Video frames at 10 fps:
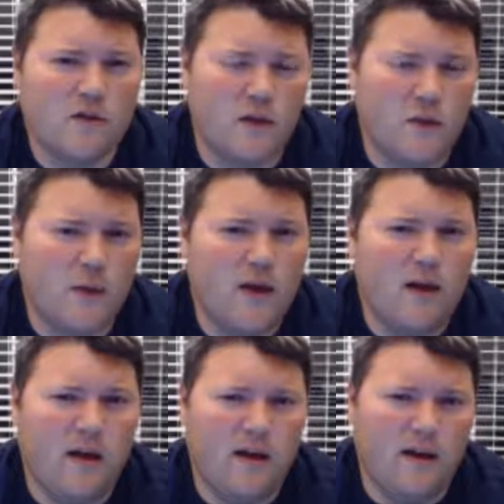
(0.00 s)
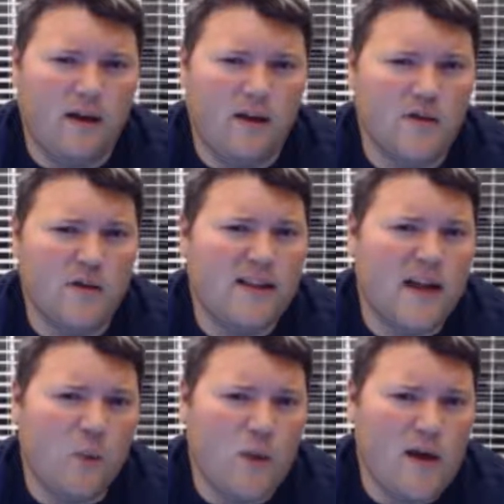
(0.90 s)
So I did
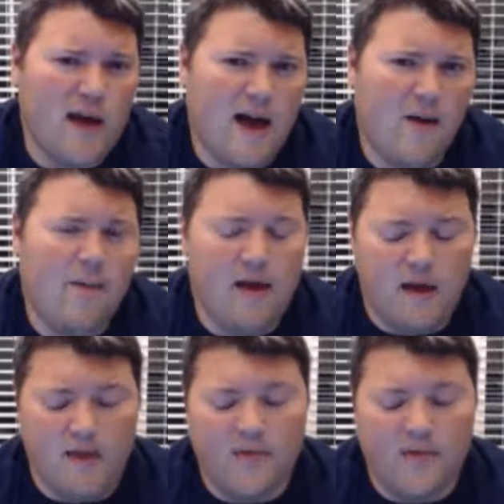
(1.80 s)
that a week out.